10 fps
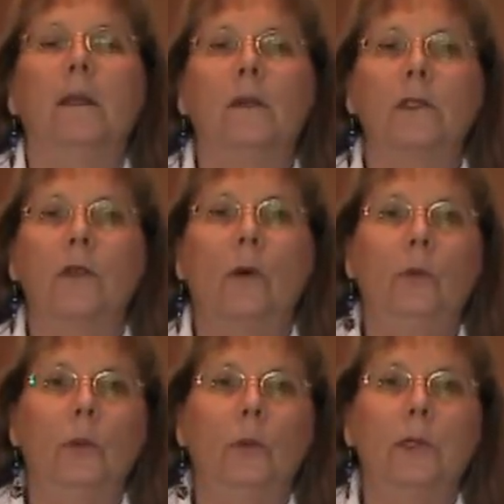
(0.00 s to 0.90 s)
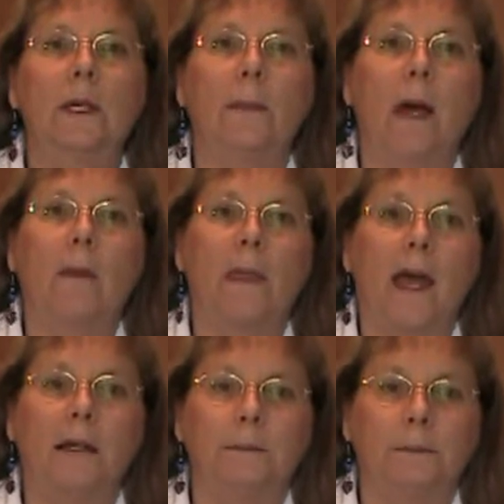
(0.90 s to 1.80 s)
There's no rules about
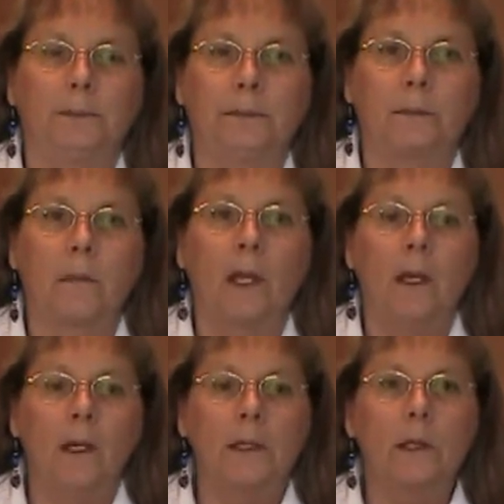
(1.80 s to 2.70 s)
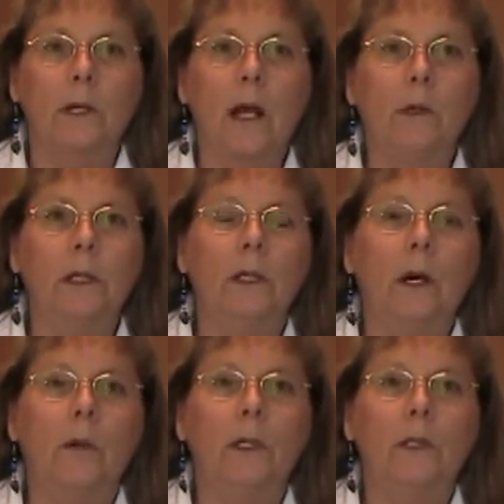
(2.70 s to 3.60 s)
that. So now we're going to
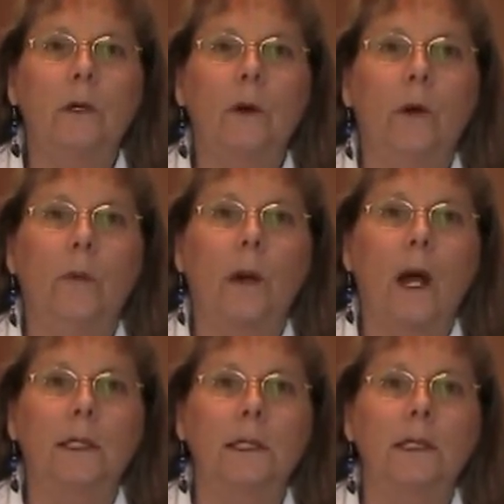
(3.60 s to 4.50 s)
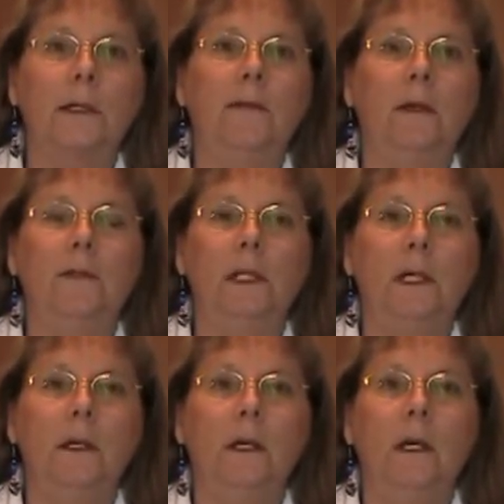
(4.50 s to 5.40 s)
go into the whole process of
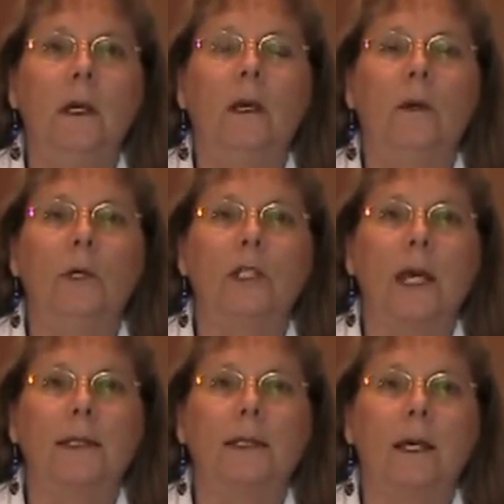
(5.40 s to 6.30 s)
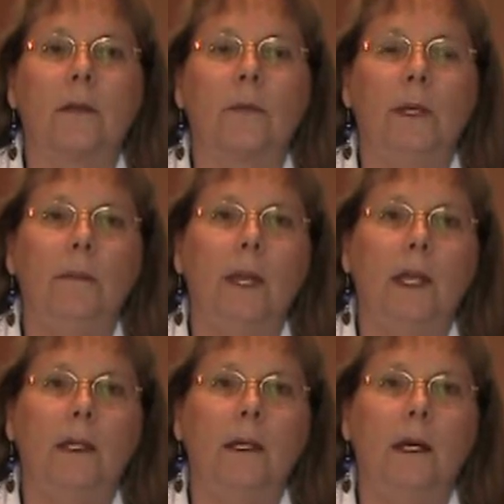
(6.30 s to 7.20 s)
EFT, which has 3
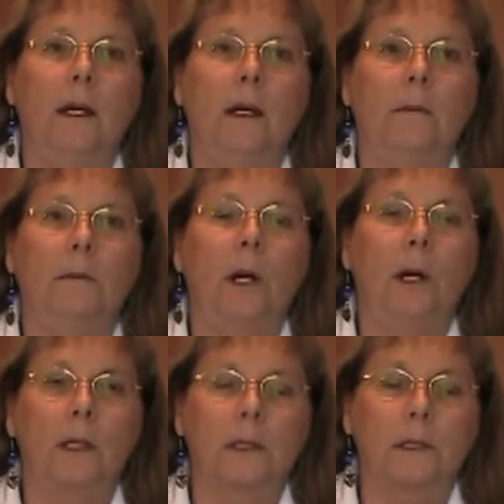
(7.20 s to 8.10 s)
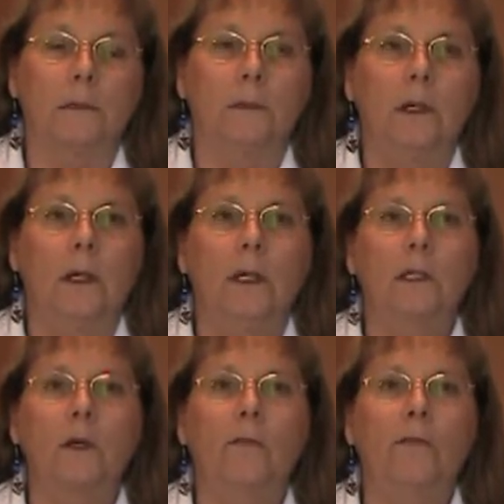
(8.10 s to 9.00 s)
main parts.
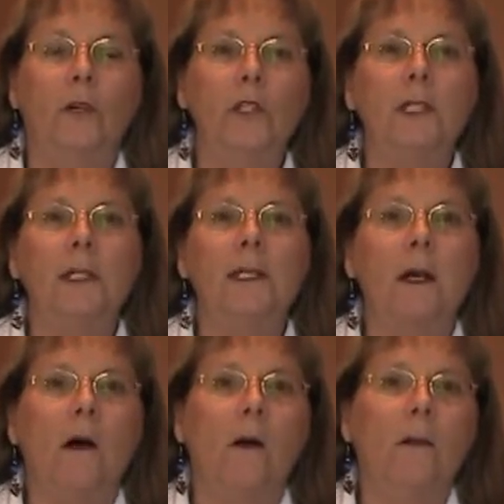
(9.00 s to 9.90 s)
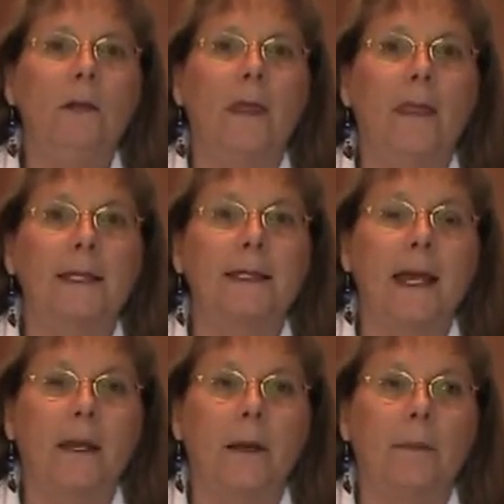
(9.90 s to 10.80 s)
So first is called the
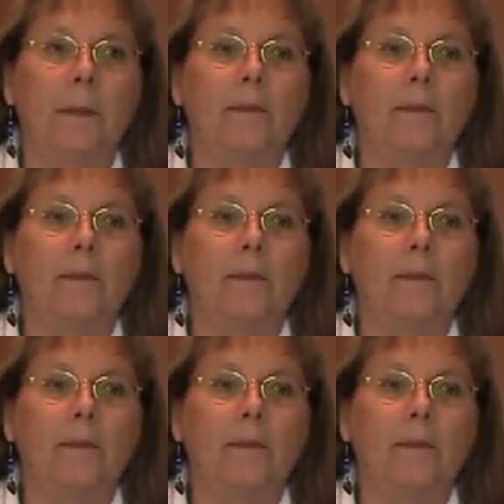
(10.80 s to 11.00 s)
setup.